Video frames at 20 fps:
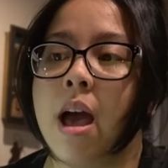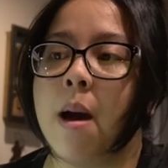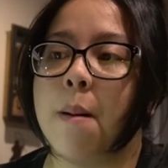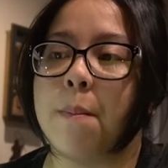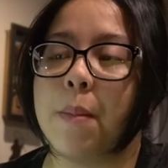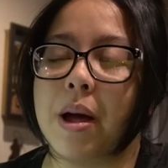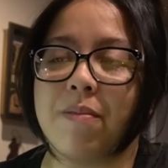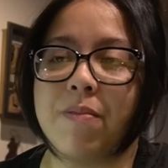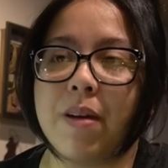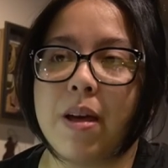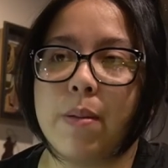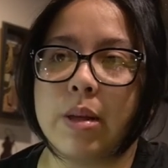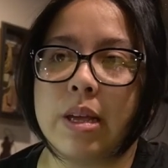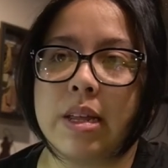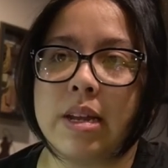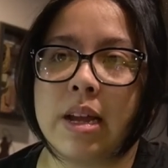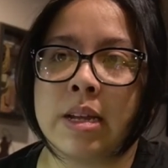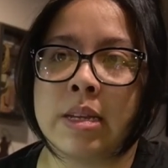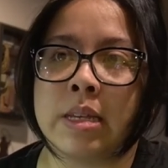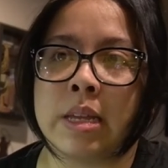My family
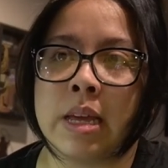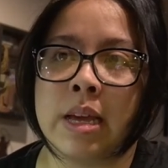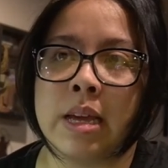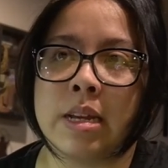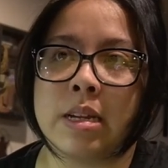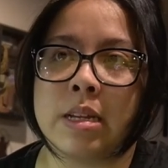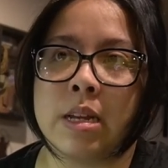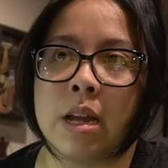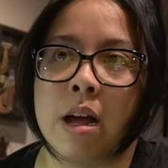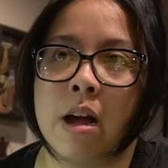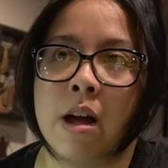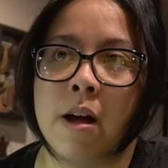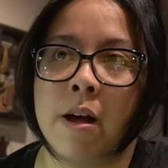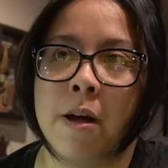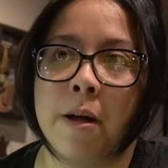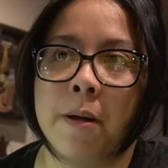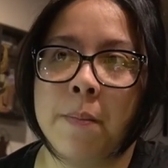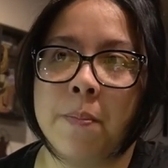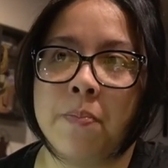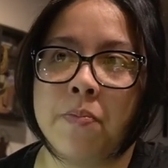likes it
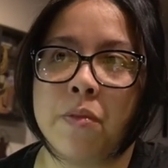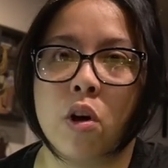um,